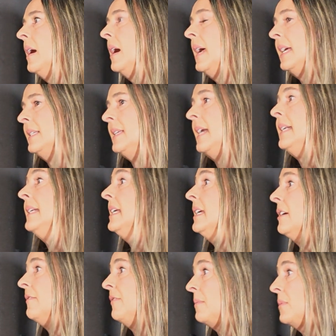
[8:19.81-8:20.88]
excited to
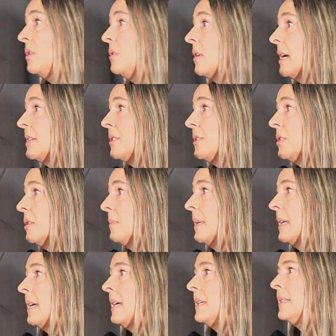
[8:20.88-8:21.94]
hear from you guys too,
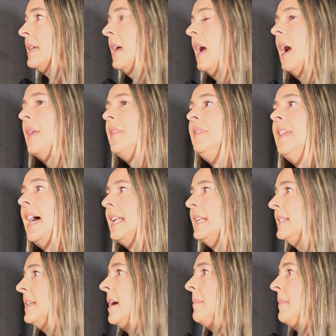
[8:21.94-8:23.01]
because that is
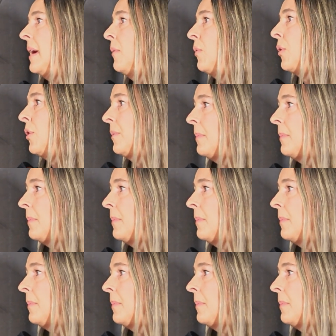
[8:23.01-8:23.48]
not my world.